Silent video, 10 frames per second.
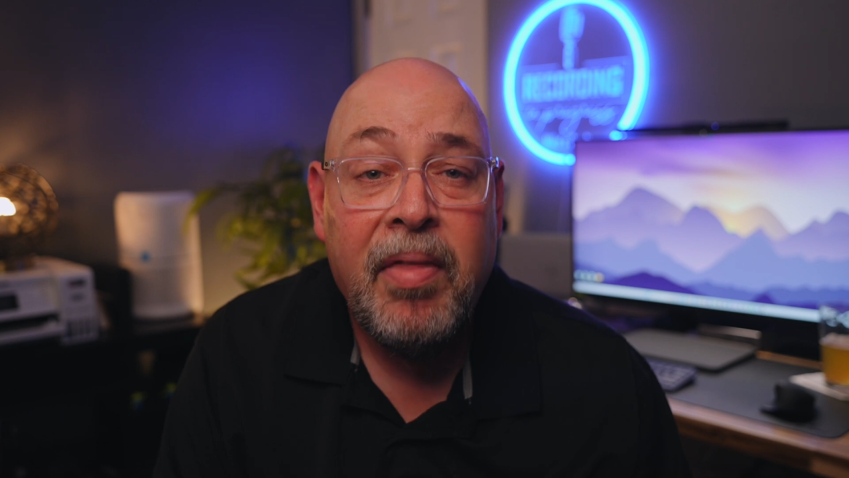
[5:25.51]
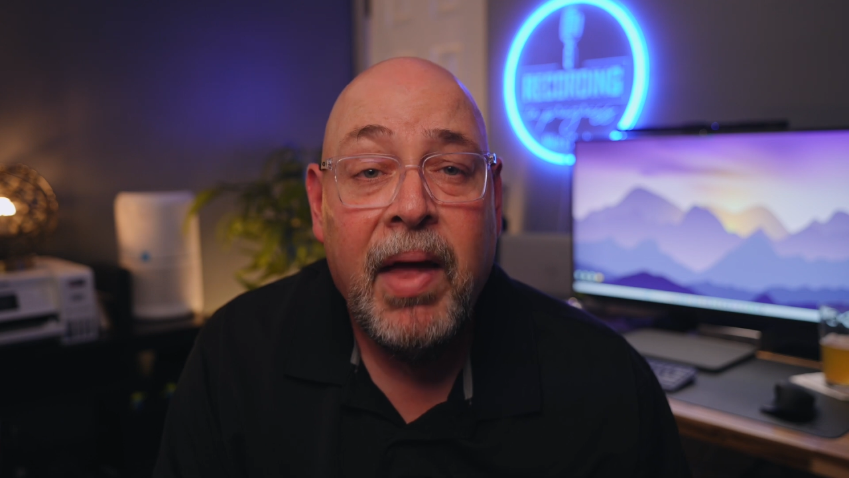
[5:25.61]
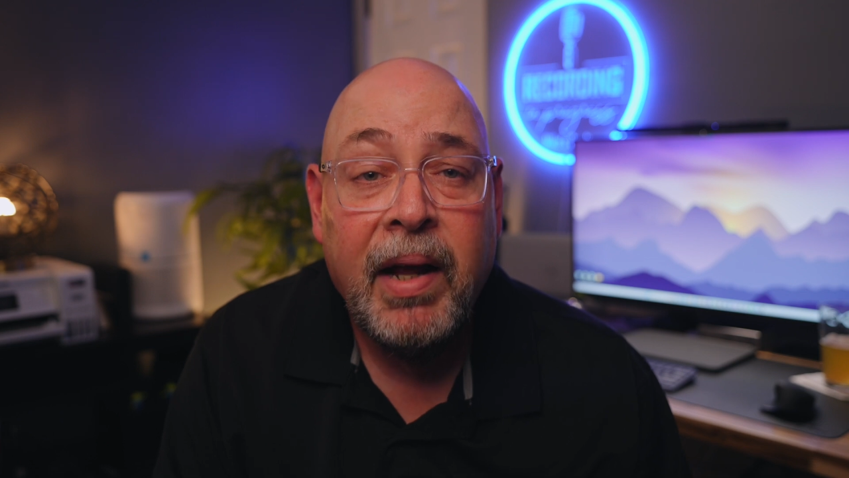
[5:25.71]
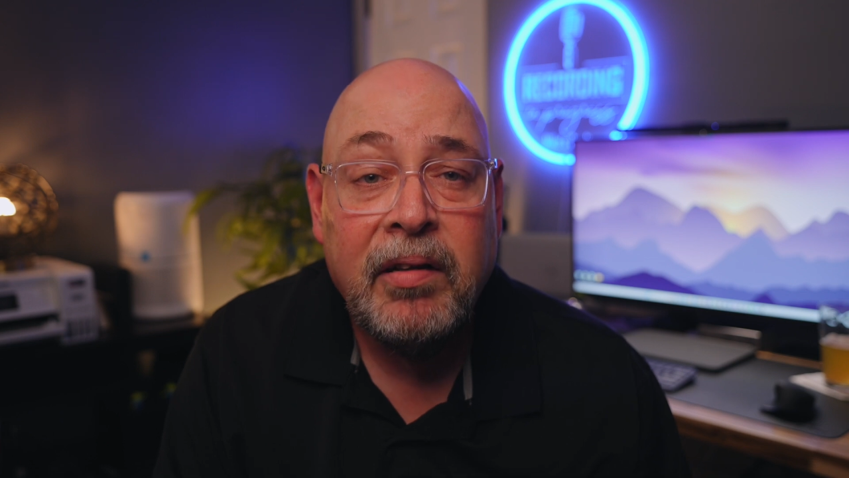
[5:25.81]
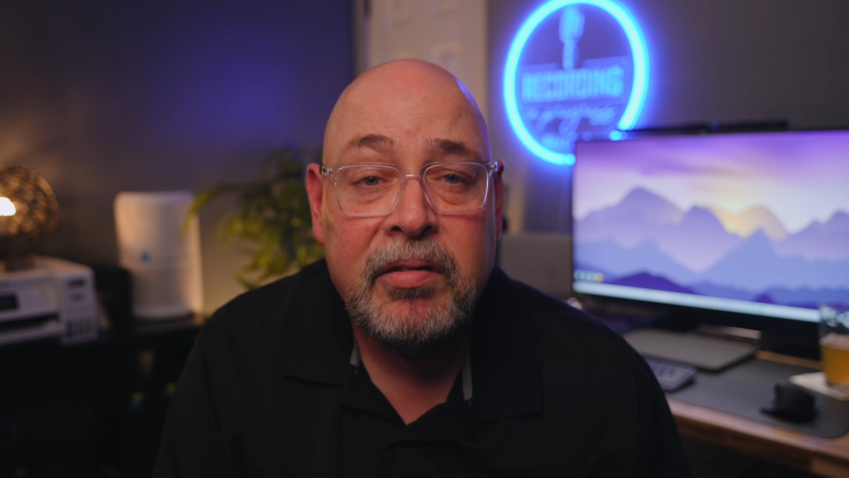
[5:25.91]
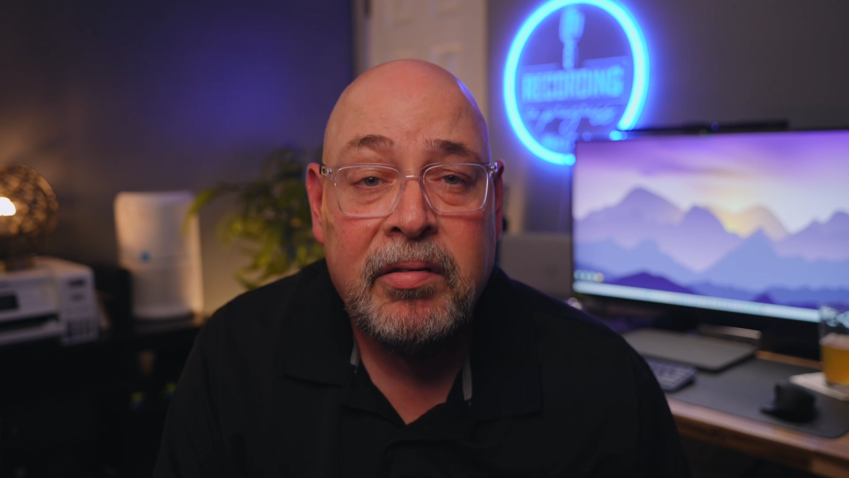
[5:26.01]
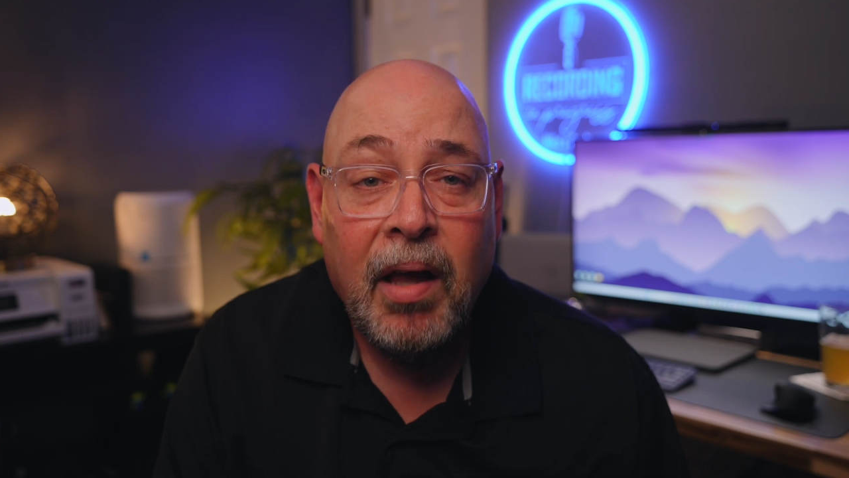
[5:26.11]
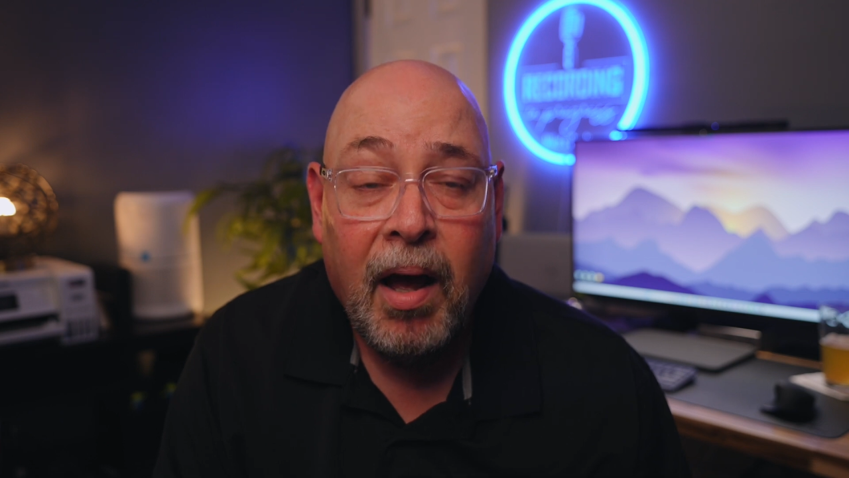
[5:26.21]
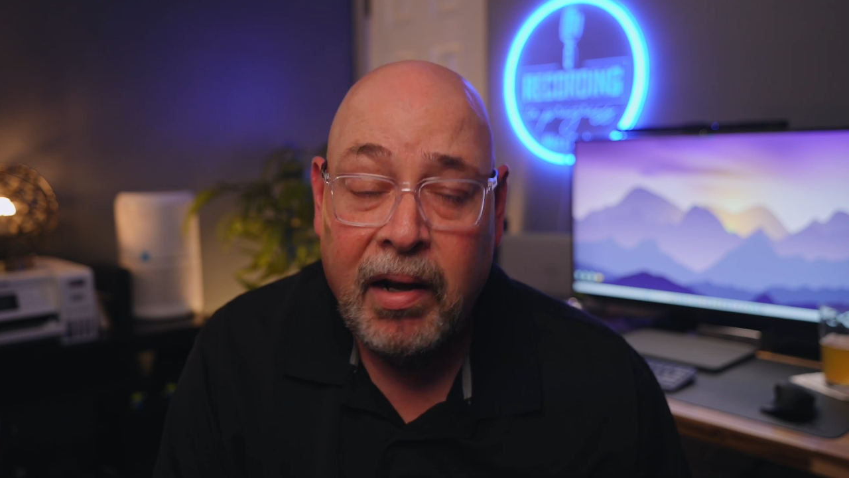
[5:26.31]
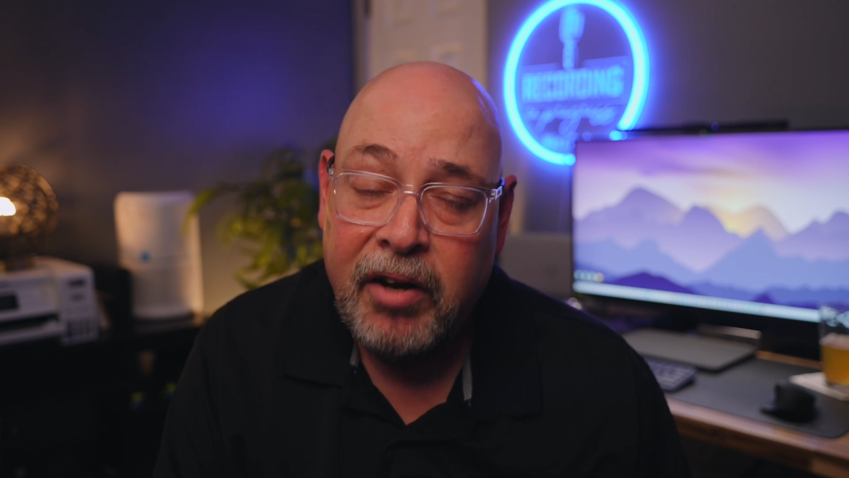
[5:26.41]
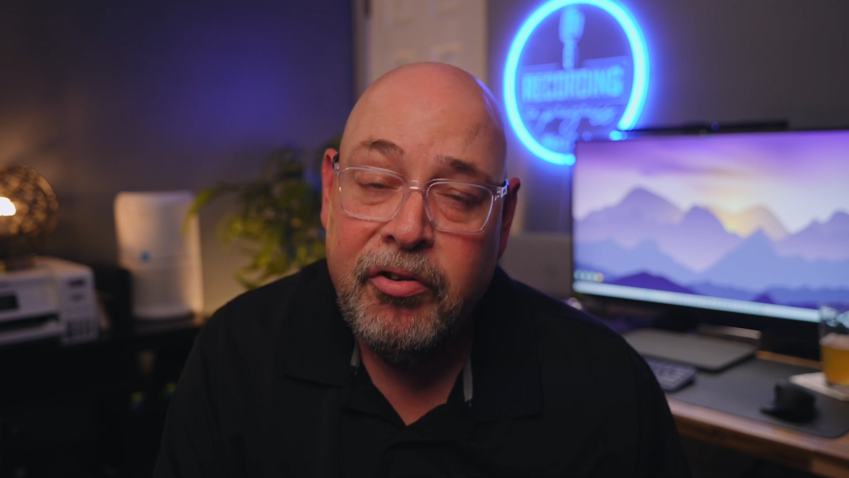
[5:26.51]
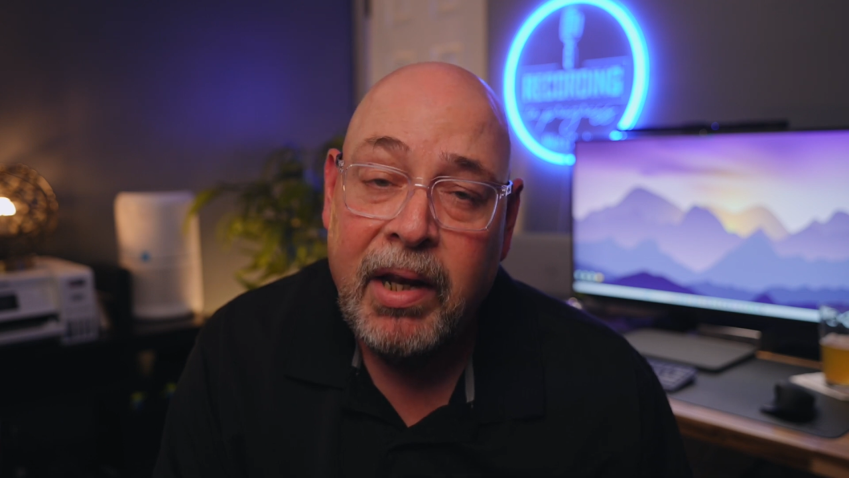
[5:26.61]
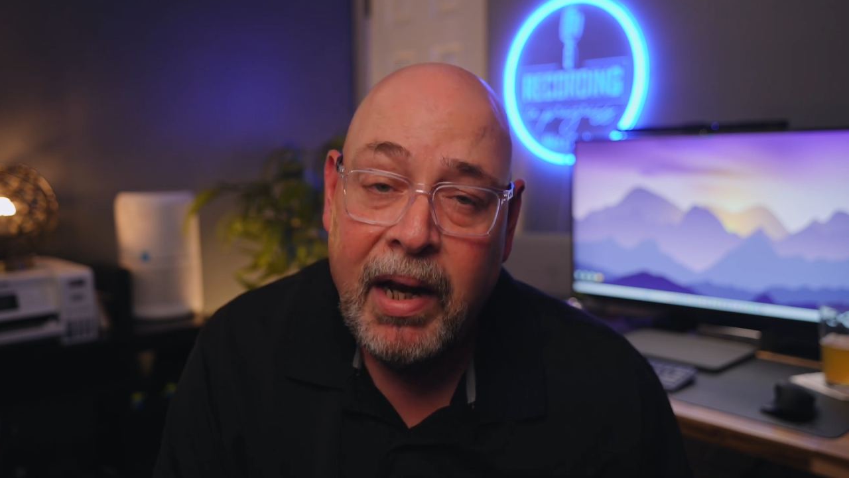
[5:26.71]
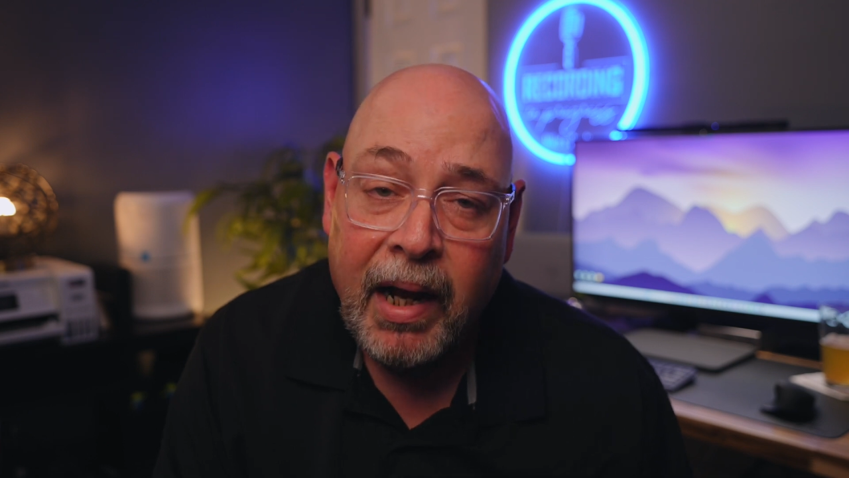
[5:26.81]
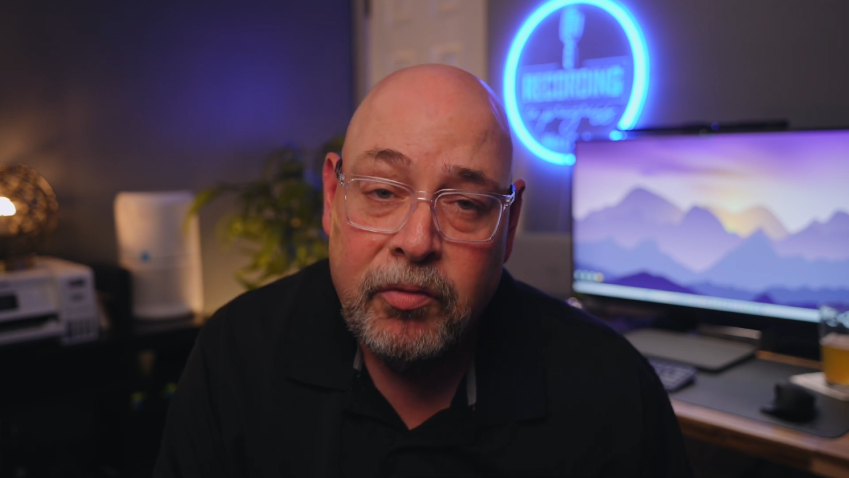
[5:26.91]
Thanks. I'll catch you in
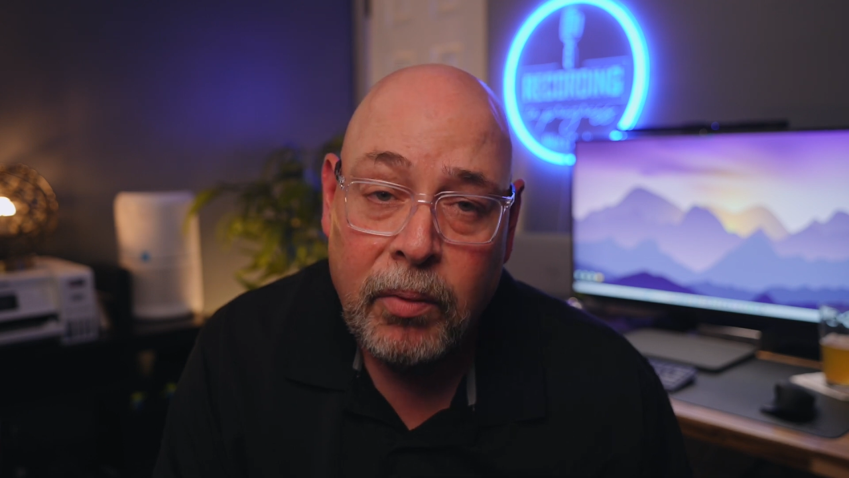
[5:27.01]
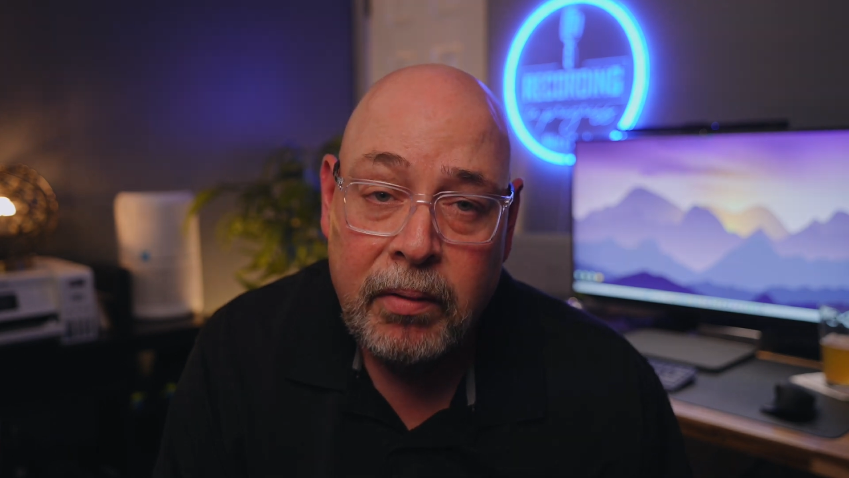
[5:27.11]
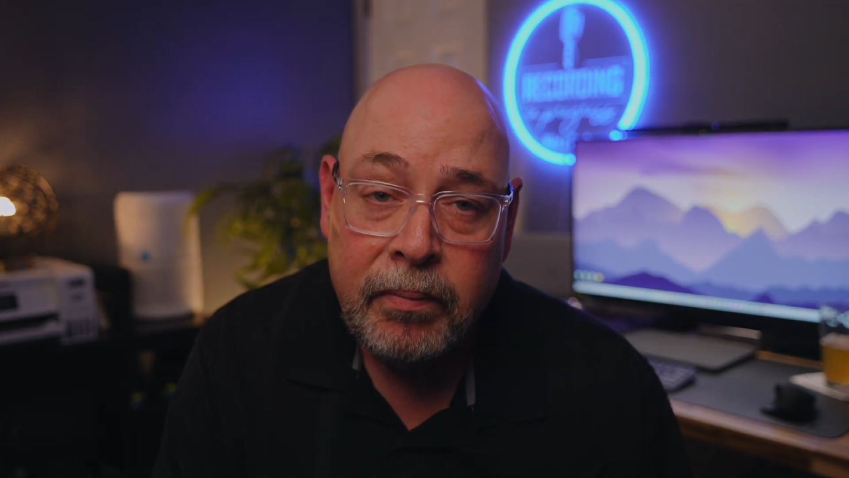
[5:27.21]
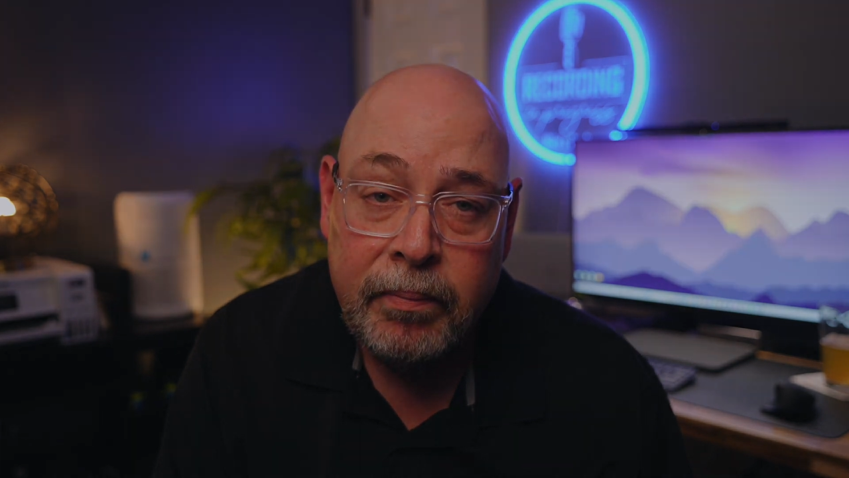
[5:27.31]
the next one.